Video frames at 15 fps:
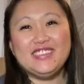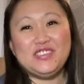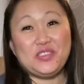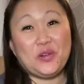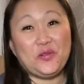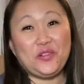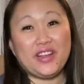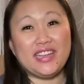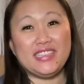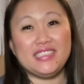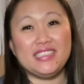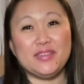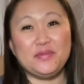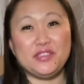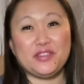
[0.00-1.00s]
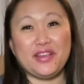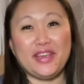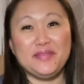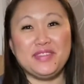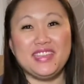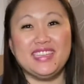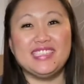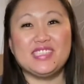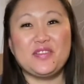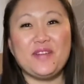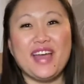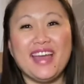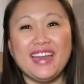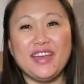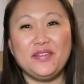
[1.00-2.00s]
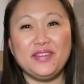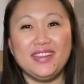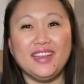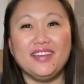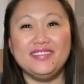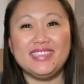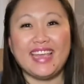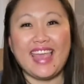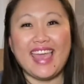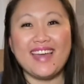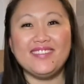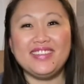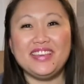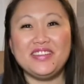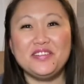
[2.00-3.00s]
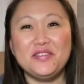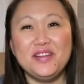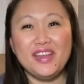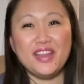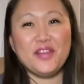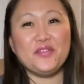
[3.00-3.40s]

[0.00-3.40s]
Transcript: don't forget to subscribe to the squad. I would love to have you.